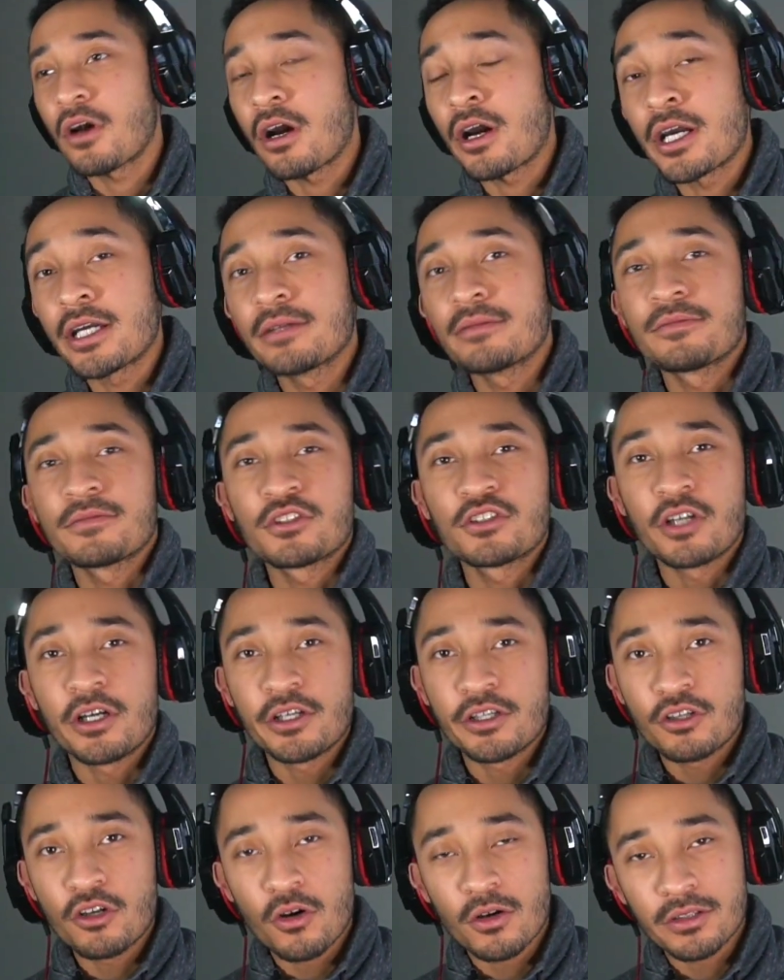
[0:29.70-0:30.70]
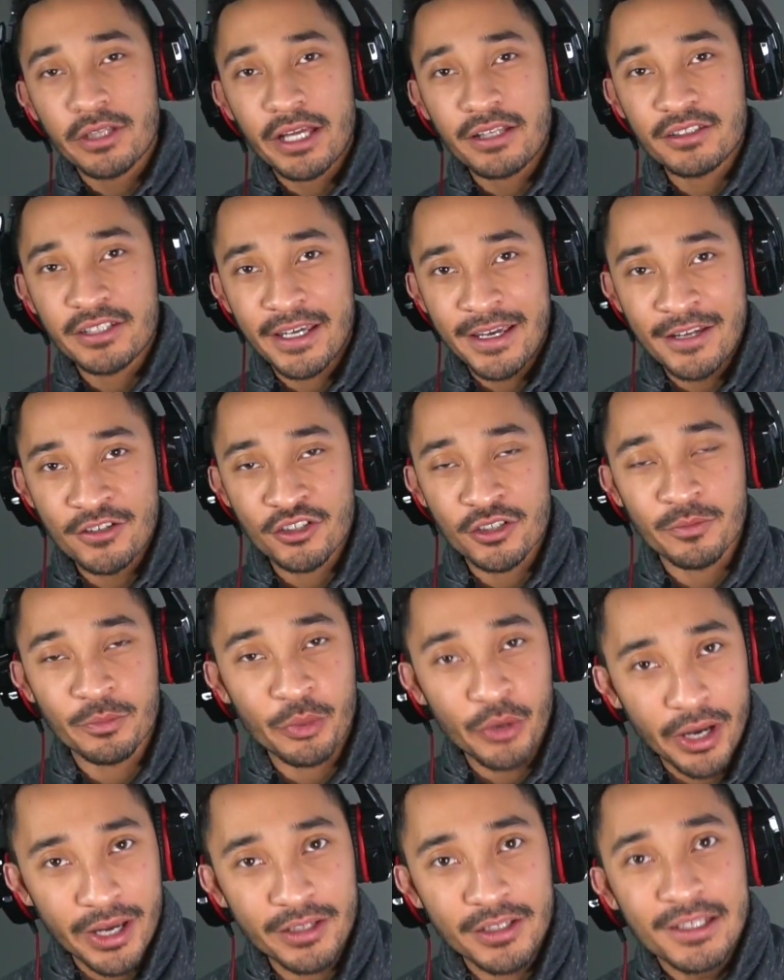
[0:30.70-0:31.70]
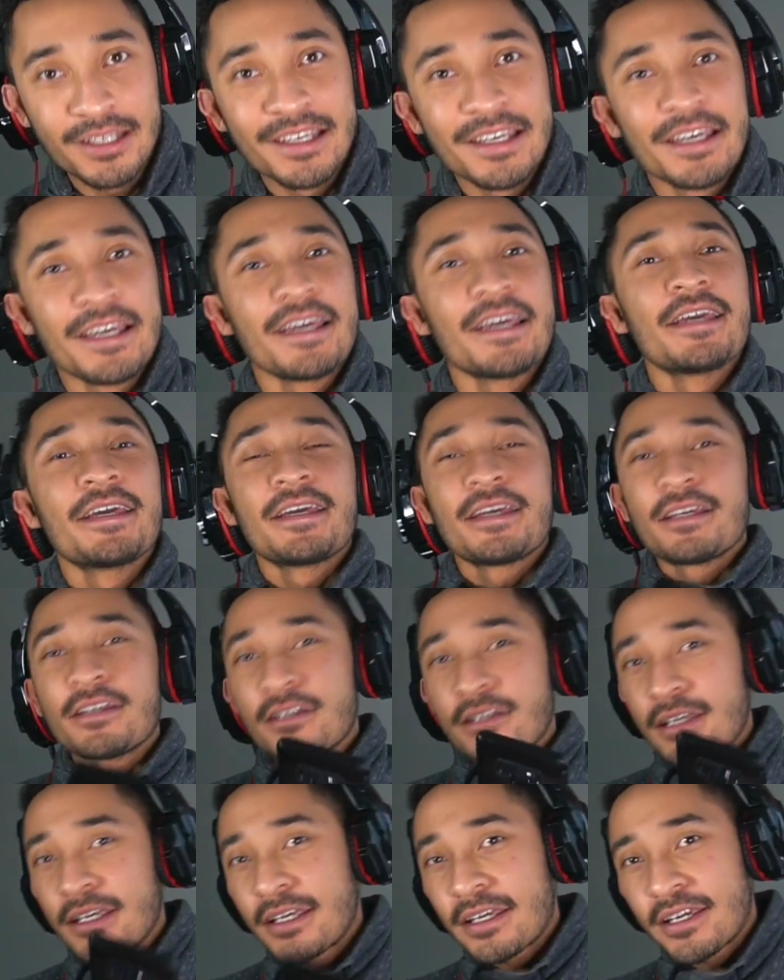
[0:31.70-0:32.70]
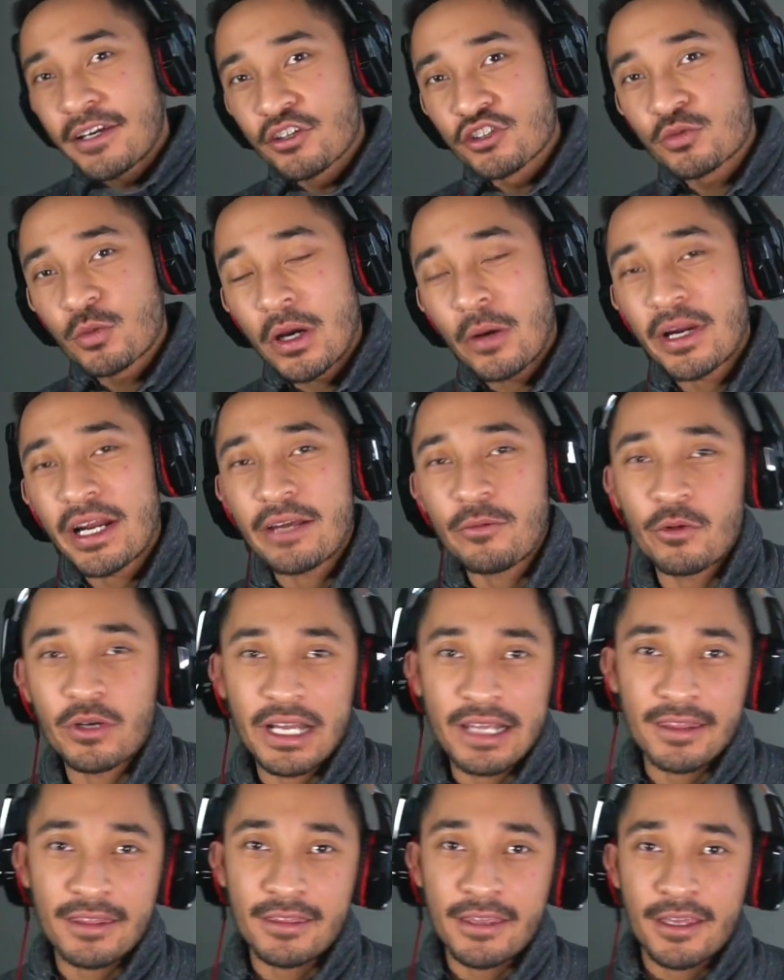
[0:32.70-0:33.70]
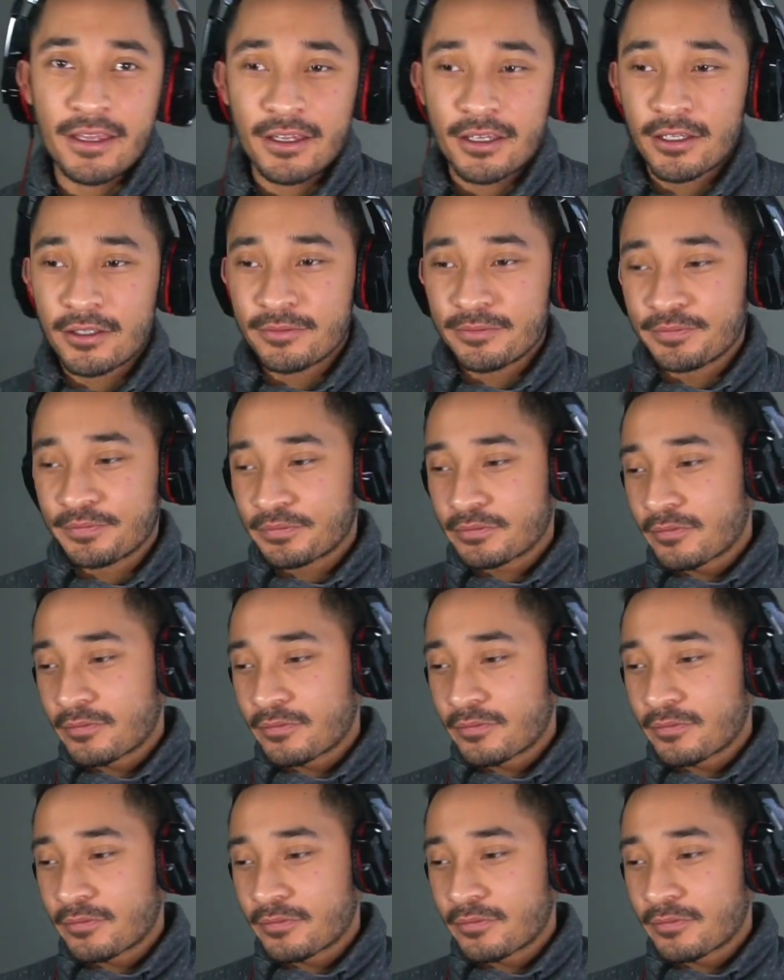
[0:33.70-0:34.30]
All right, sorry to go on that tangent, but here's what I think.